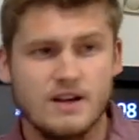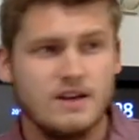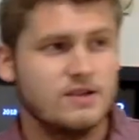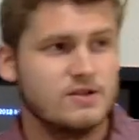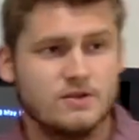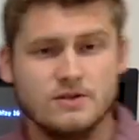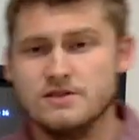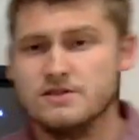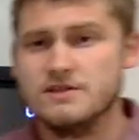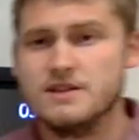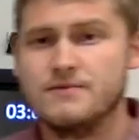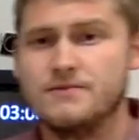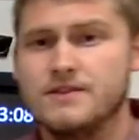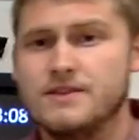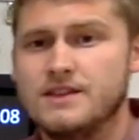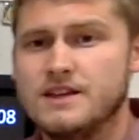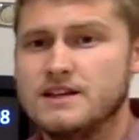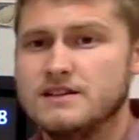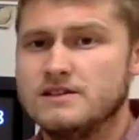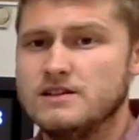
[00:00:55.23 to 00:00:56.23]
So these are
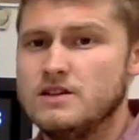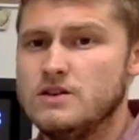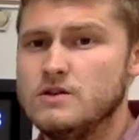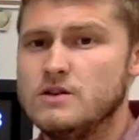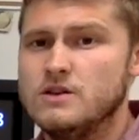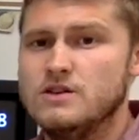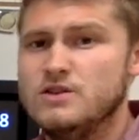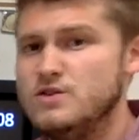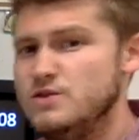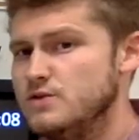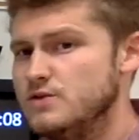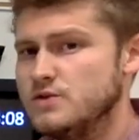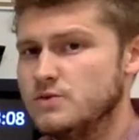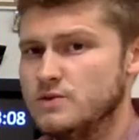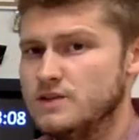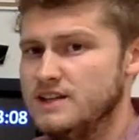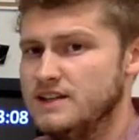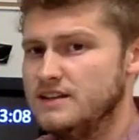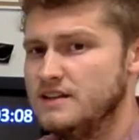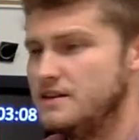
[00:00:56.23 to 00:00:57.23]
different things that you can use
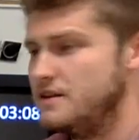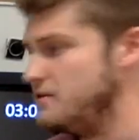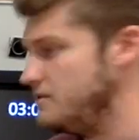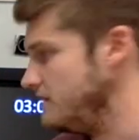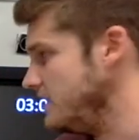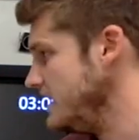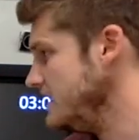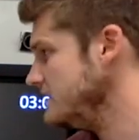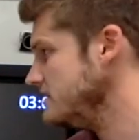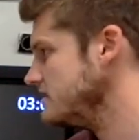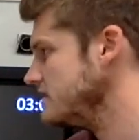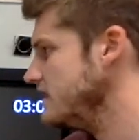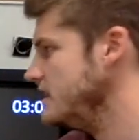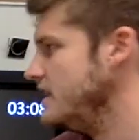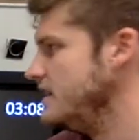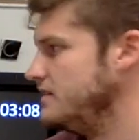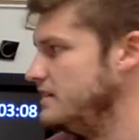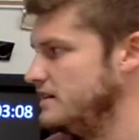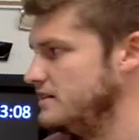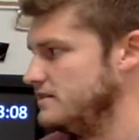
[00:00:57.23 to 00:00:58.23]
within the device,
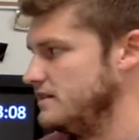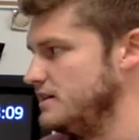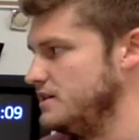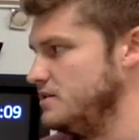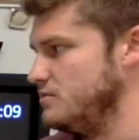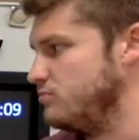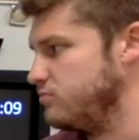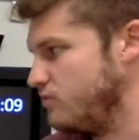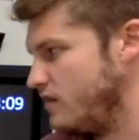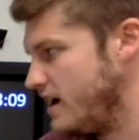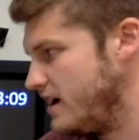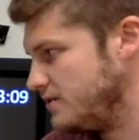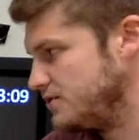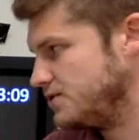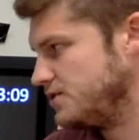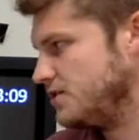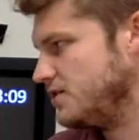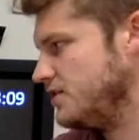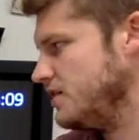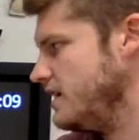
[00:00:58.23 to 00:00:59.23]
things like your
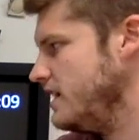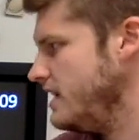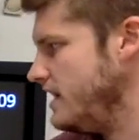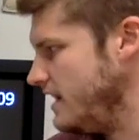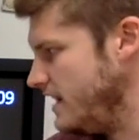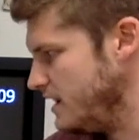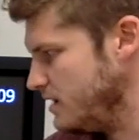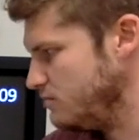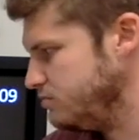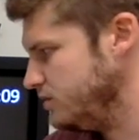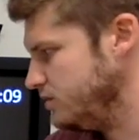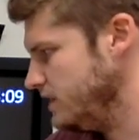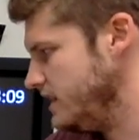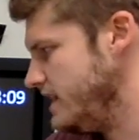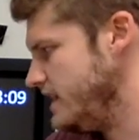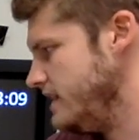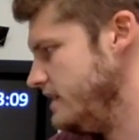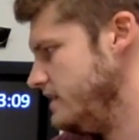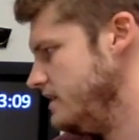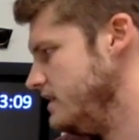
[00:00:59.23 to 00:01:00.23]
browser,
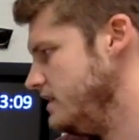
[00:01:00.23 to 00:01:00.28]
AirPlay,